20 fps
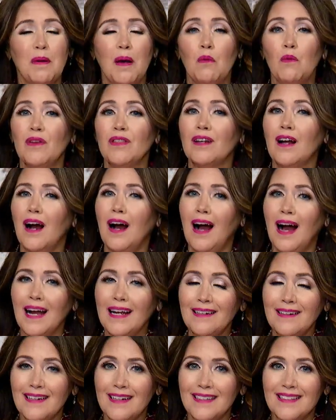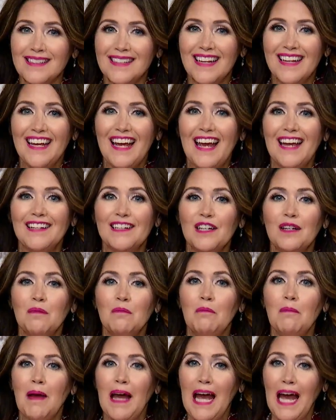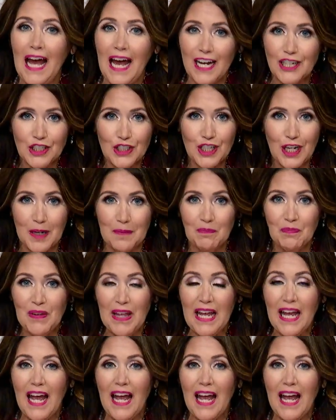but with kindness and compassion